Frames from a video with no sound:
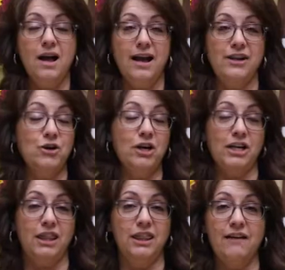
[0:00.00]
You're
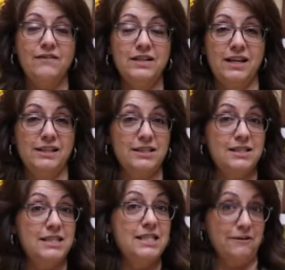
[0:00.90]
gonna love it, and
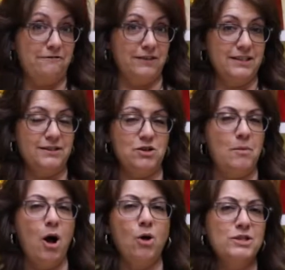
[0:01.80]
it's different. And so
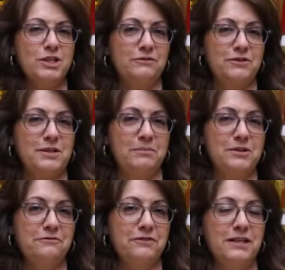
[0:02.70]
I'm always looking for something
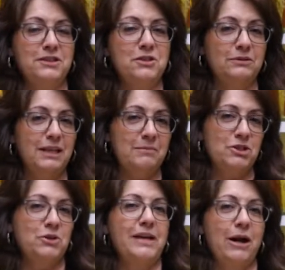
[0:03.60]
different, and so let me
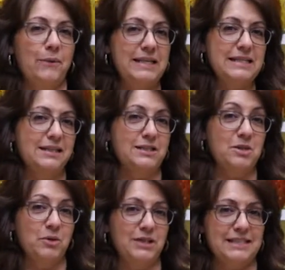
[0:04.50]
show you how easy it is
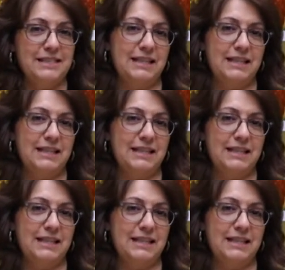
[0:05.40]
to put this thing